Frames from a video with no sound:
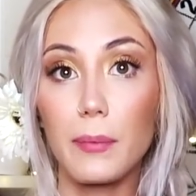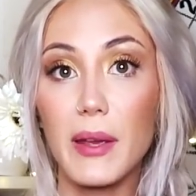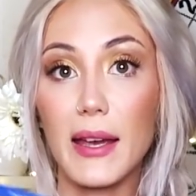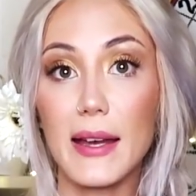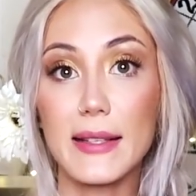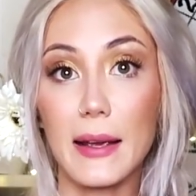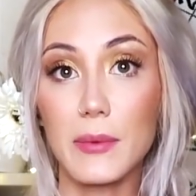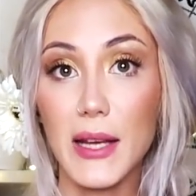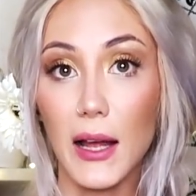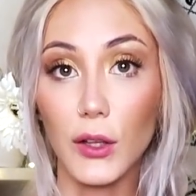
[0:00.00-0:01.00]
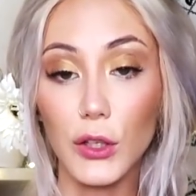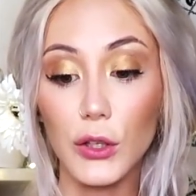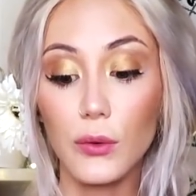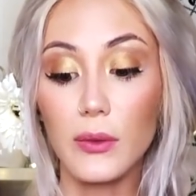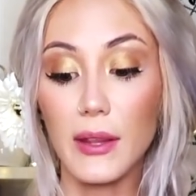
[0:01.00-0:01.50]
because I'm telling
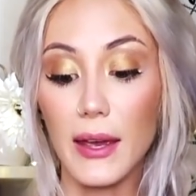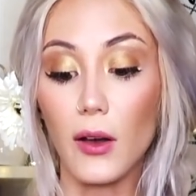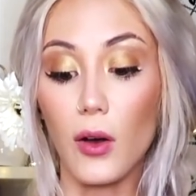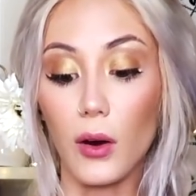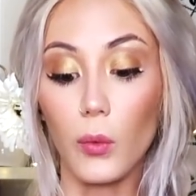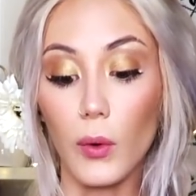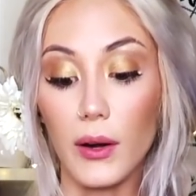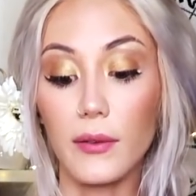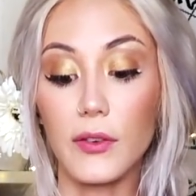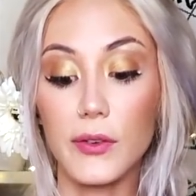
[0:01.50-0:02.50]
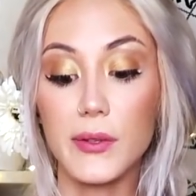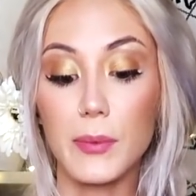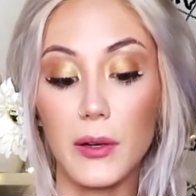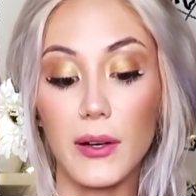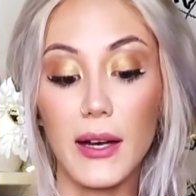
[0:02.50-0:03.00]
you, they are one of your
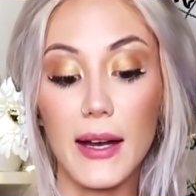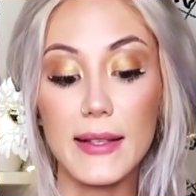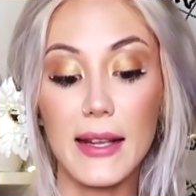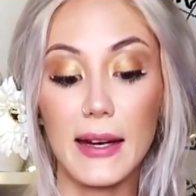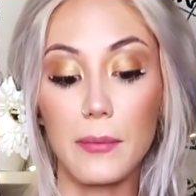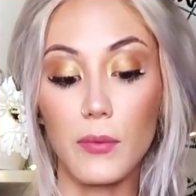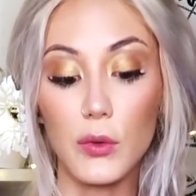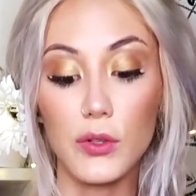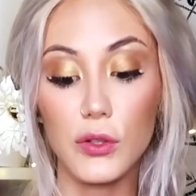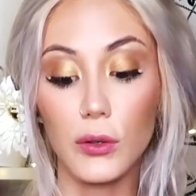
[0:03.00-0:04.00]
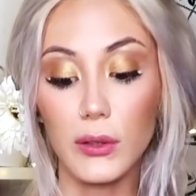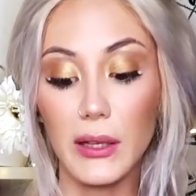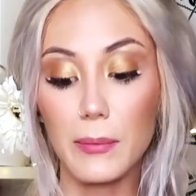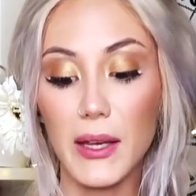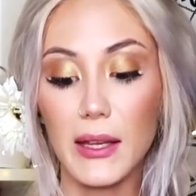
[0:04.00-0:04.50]
spirit guides, and I'm most
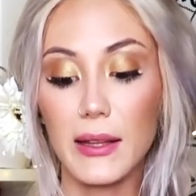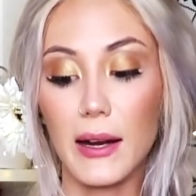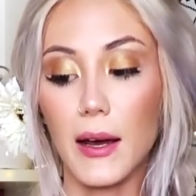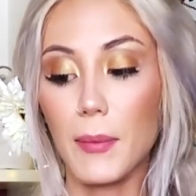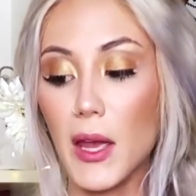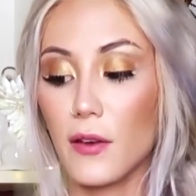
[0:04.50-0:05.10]
certainly picking that up.